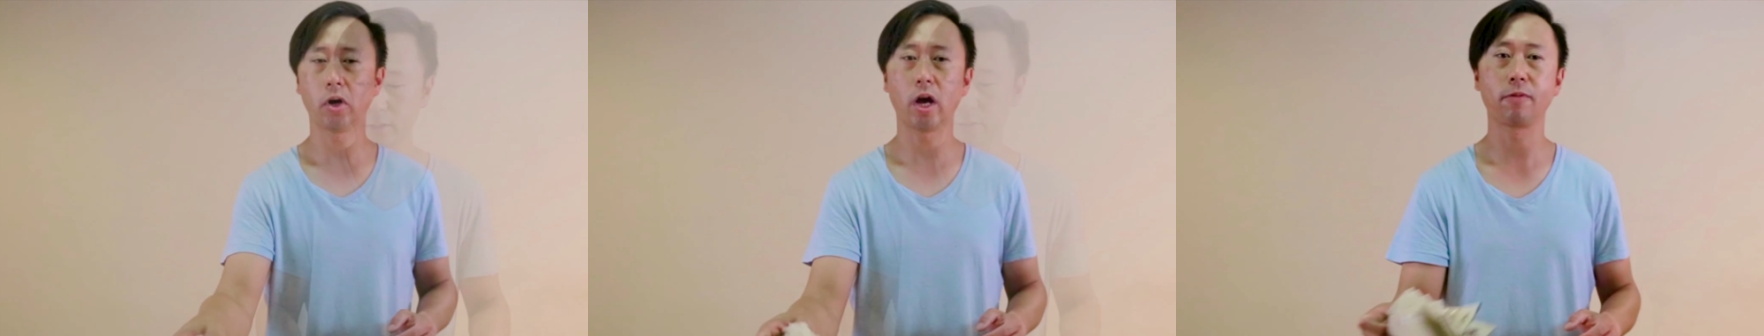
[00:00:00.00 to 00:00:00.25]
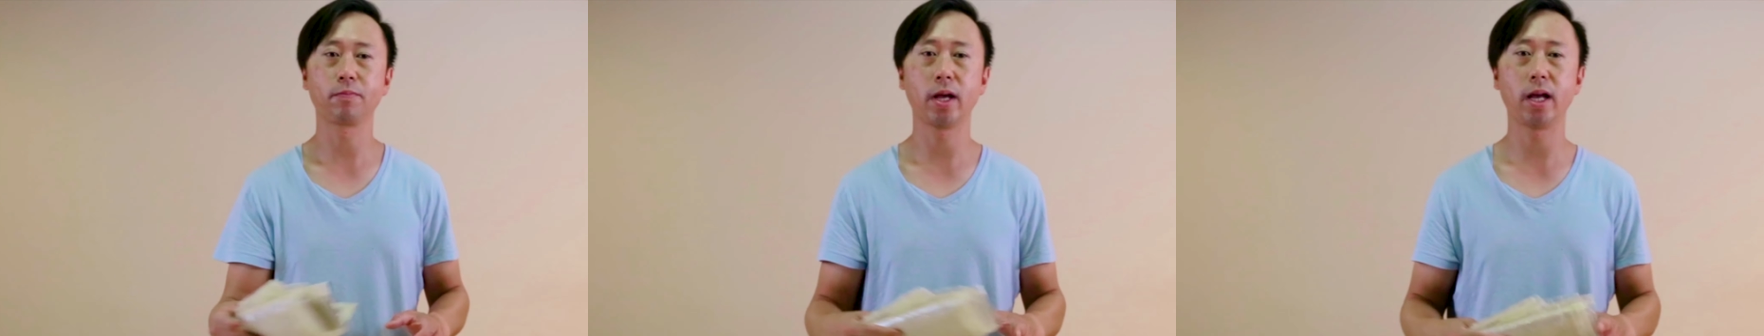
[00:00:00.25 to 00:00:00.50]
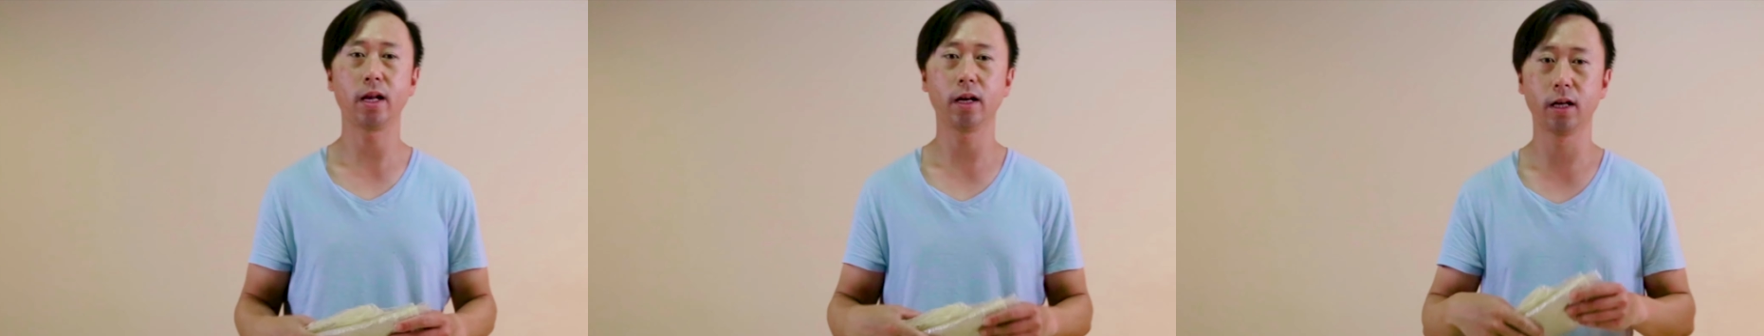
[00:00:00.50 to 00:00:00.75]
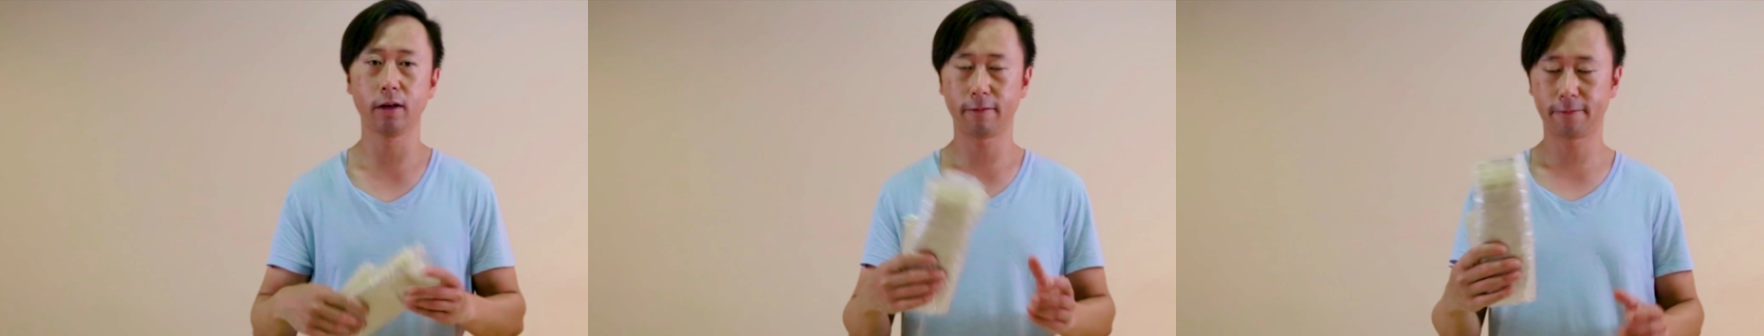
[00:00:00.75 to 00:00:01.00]
I made
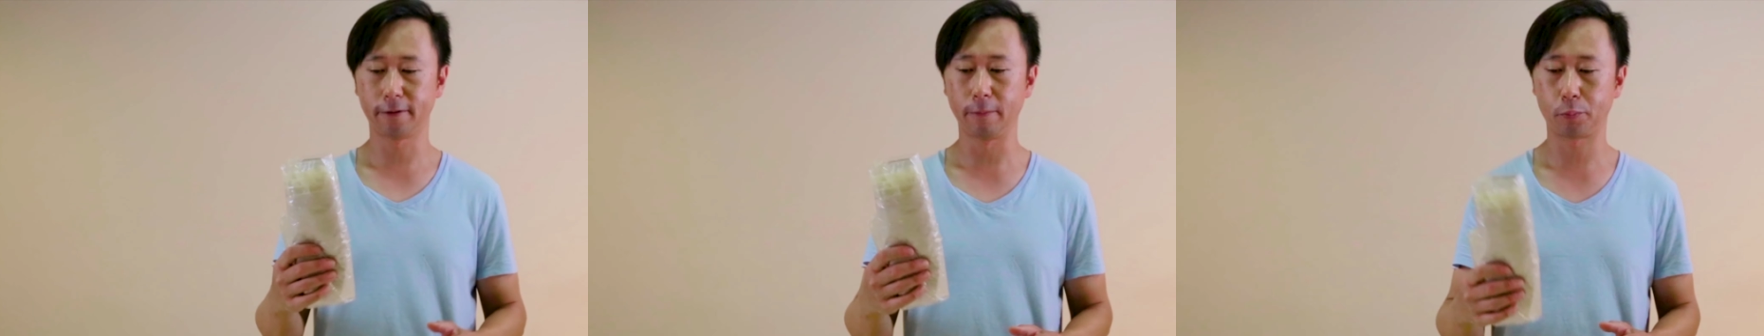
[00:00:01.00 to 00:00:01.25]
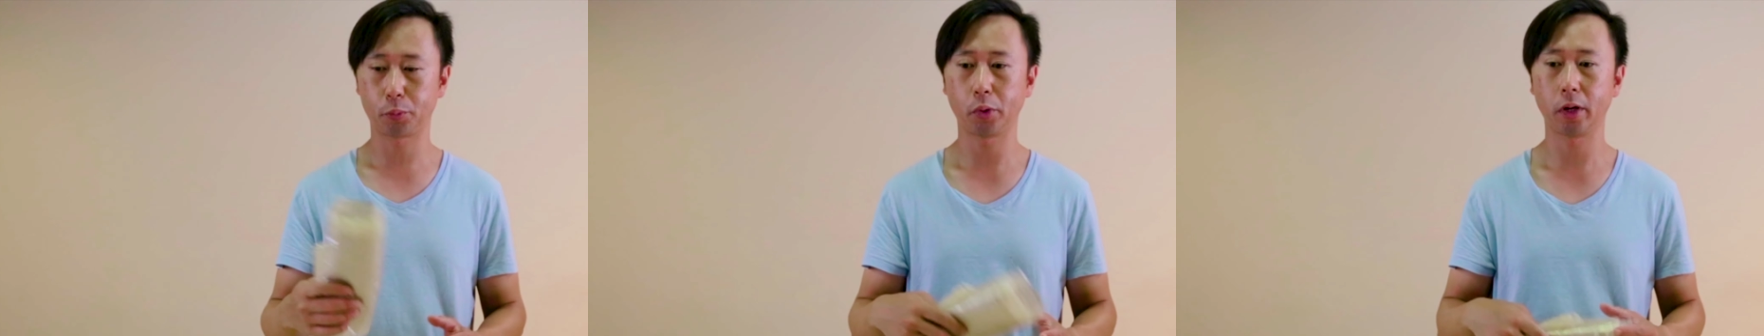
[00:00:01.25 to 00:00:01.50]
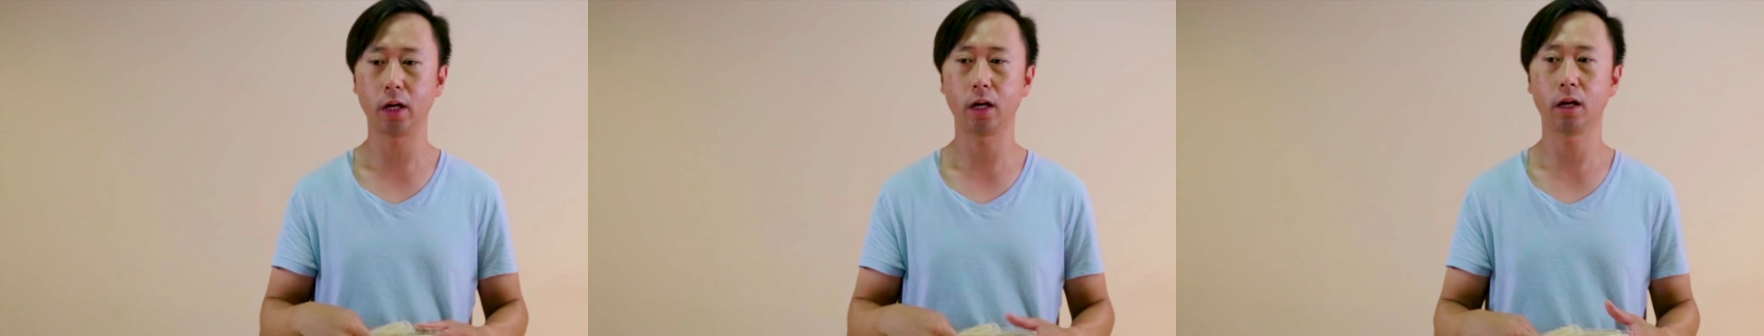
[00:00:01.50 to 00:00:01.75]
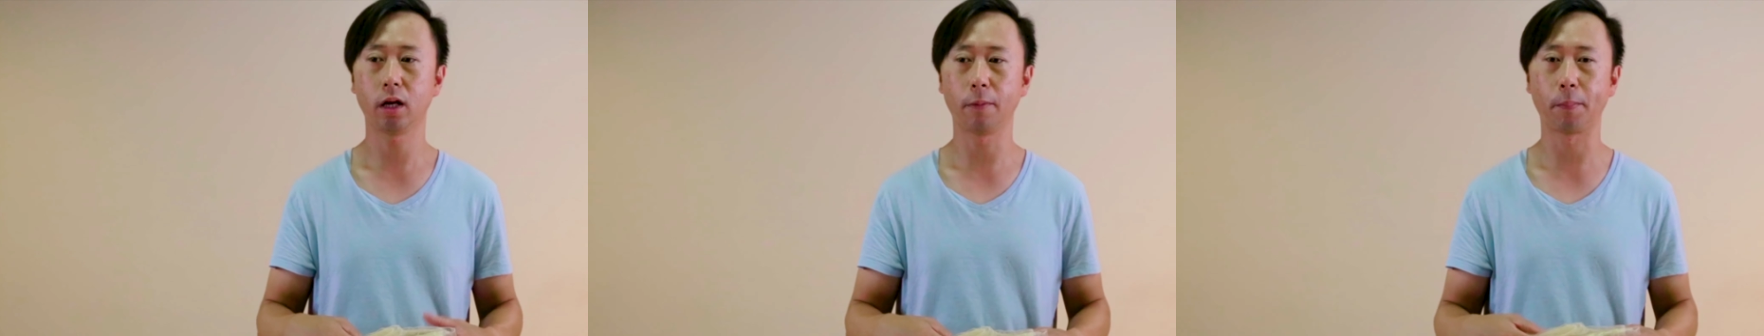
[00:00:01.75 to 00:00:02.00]
a footprint
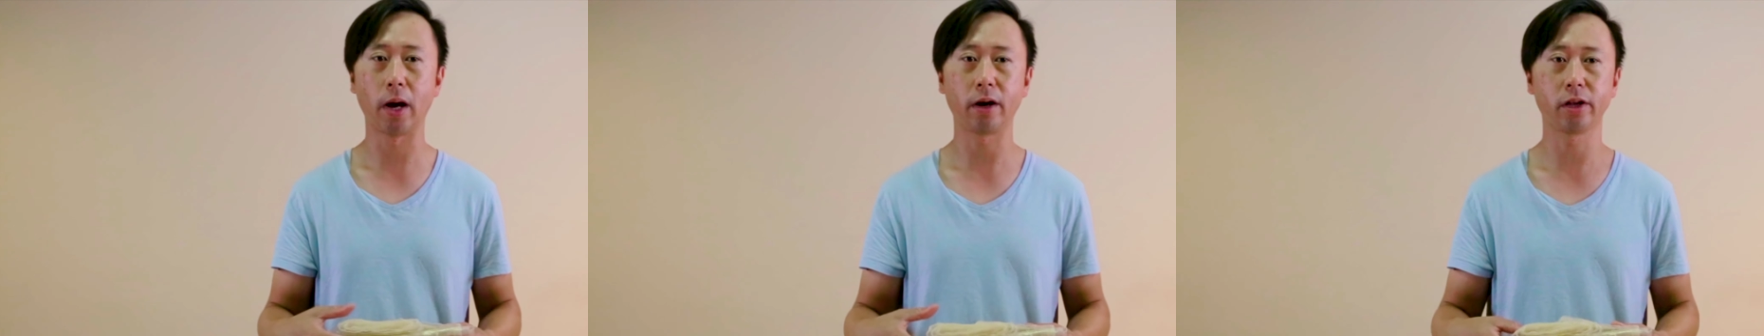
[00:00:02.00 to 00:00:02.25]
about